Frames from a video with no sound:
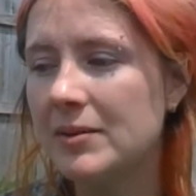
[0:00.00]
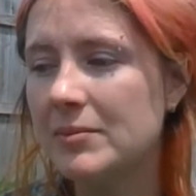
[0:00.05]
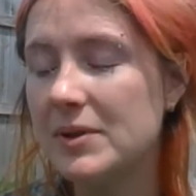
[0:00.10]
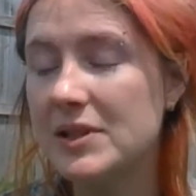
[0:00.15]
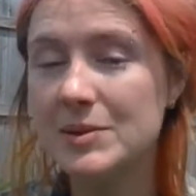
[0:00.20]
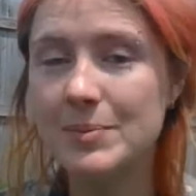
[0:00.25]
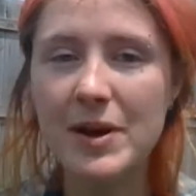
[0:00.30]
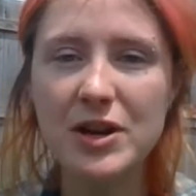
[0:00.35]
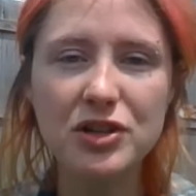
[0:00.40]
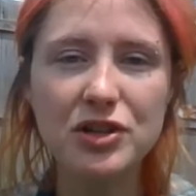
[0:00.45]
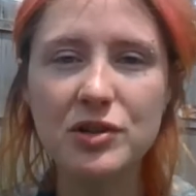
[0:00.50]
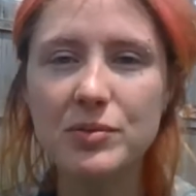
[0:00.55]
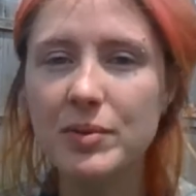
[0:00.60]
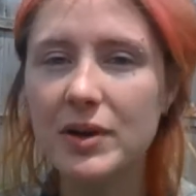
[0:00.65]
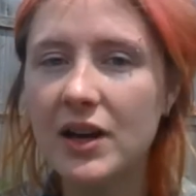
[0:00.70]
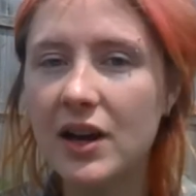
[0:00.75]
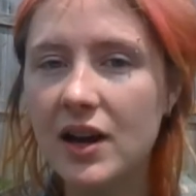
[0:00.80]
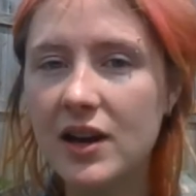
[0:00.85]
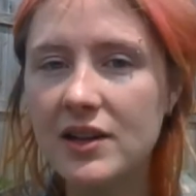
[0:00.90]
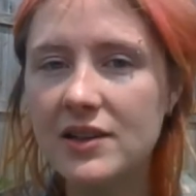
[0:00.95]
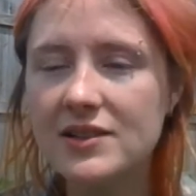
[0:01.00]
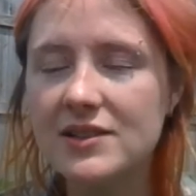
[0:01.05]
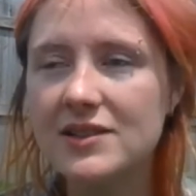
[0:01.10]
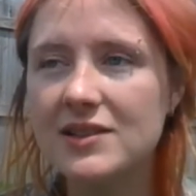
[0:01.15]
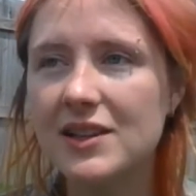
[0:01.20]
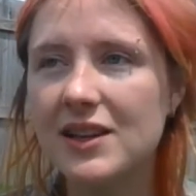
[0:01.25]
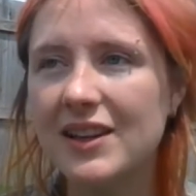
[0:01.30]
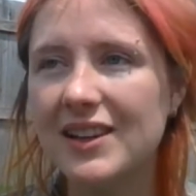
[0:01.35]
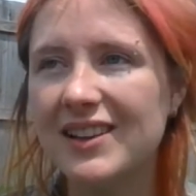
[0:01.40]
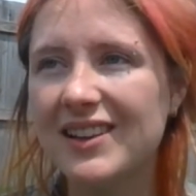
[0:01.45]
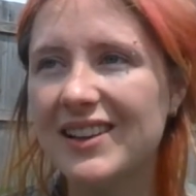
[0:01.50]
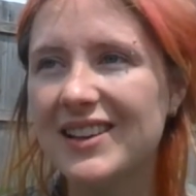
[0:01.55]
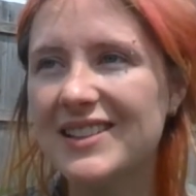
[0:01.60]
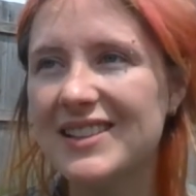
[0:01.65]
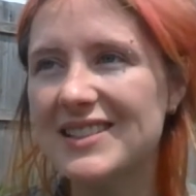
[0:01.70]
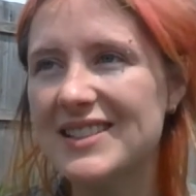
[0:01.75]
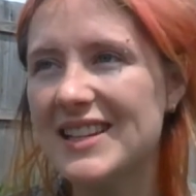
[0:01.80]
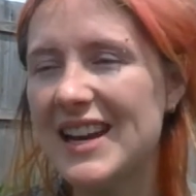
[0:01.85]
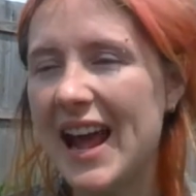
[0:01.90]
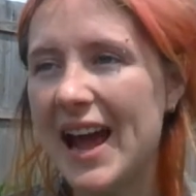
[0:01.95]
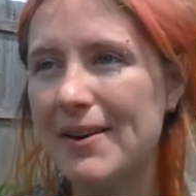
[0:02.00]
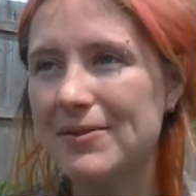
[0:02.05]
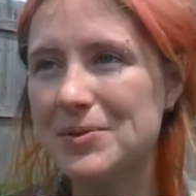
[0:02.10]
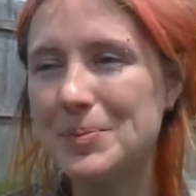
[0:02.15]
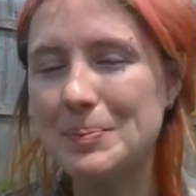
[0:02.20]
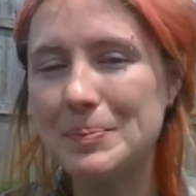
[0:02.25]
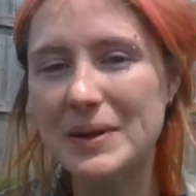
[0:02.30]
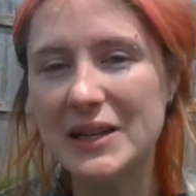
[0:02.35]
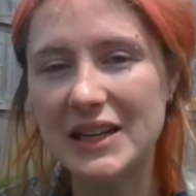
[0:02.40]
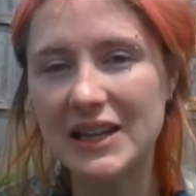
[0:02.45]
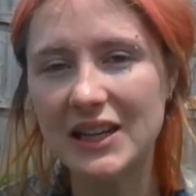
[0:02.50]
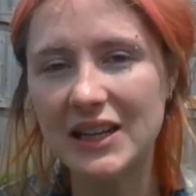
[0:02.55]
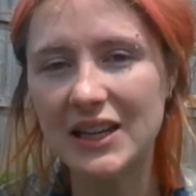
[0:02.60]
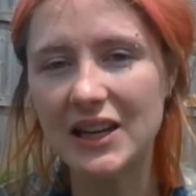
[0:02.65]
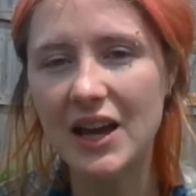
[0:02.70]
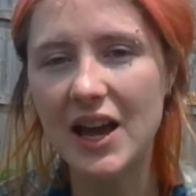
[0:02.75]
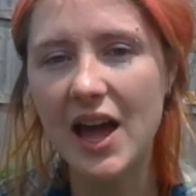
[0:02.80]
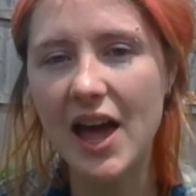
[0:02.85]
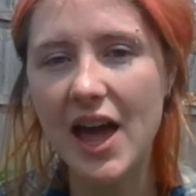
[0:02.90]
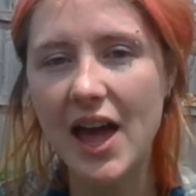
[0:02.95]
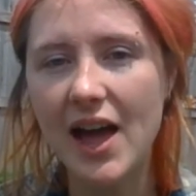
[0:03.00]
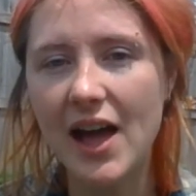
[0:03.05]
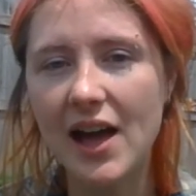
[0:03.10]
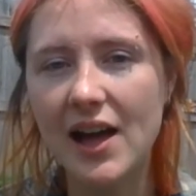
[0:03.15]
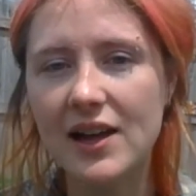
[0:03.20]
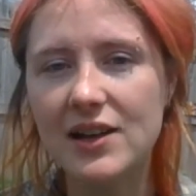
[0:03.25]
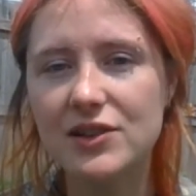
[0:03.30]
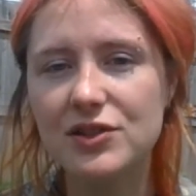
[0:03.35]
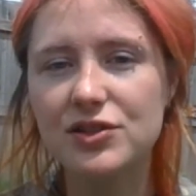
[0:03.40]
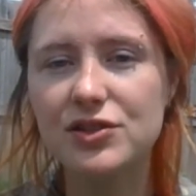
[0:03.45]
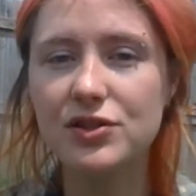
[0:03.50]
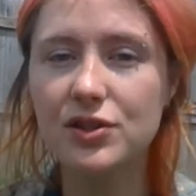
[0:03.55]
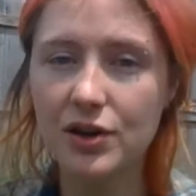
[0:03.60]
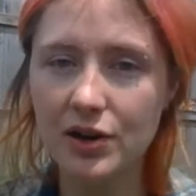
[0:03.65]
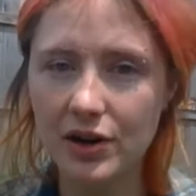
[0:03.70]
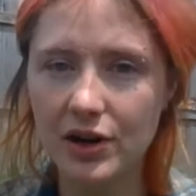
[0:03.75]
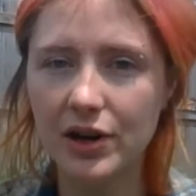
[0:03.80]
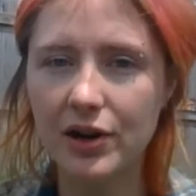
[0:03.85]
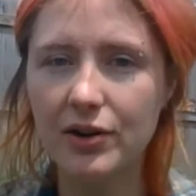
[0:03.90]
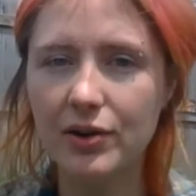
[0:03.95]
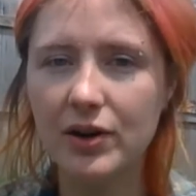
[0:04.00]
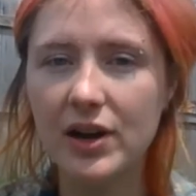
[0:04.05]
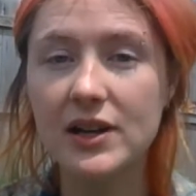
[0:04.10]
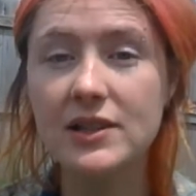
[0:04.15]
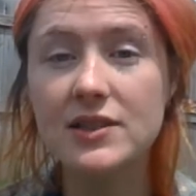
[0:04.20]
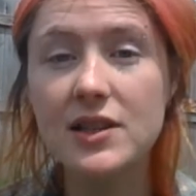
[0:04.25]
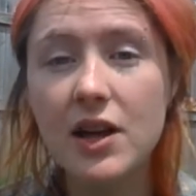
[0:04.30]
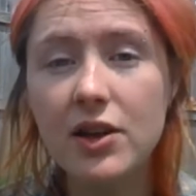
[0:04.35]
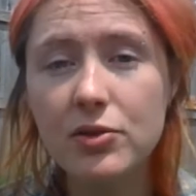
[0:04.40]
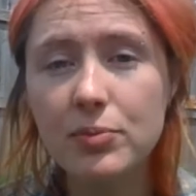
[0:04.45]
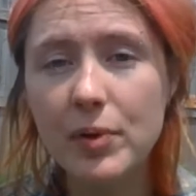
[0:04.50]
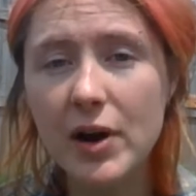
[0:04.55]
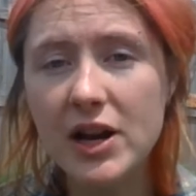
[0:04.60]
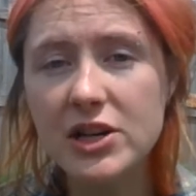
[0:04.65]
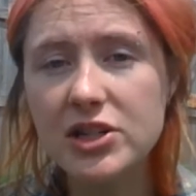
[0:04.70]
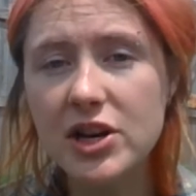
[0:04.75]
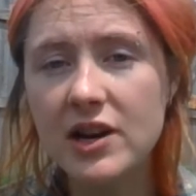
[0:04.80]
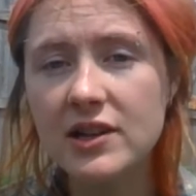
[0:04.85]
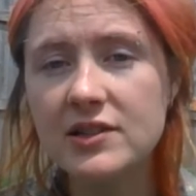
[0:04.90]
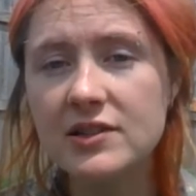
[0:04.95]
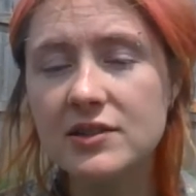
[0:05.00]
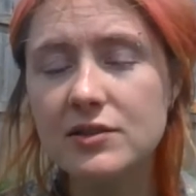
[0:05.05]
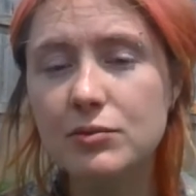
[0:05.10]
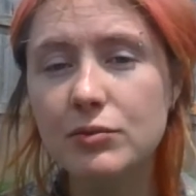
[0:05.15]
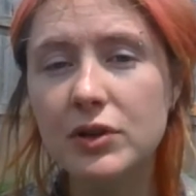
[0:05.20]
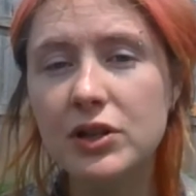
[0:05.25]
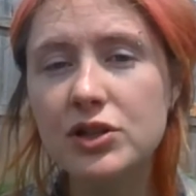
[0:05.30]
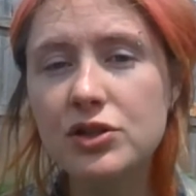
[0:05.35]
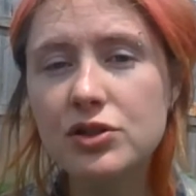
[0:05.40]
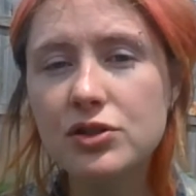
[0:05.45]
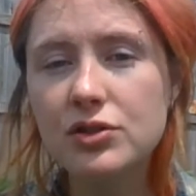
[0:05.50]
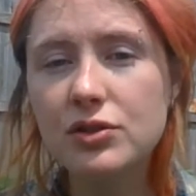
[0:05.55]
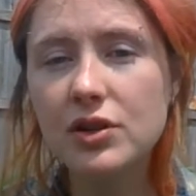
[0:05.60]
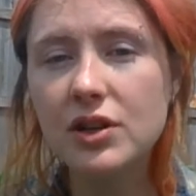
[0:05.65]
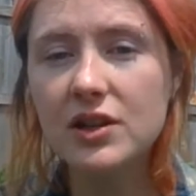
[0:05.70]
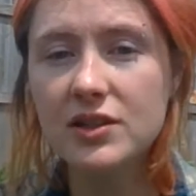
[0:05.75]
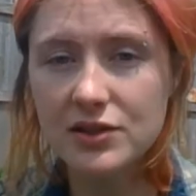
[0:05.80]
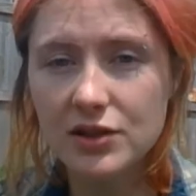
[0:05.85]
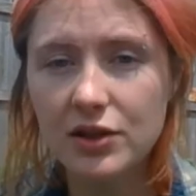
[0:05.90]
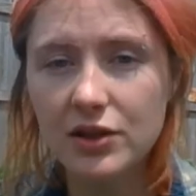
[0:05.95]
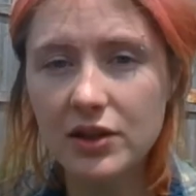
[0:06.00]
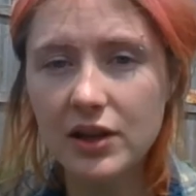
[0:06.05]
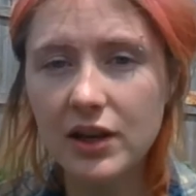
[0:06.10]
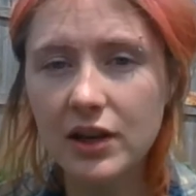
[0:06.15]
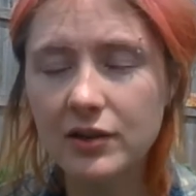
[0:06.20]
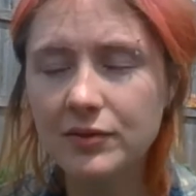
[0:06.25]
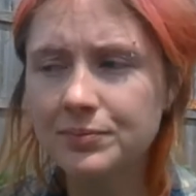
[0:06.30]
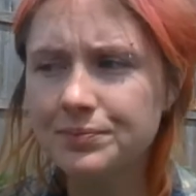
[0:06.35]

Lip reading: especially because it doesn't have to be as thorough as the other projects, which is a good thing.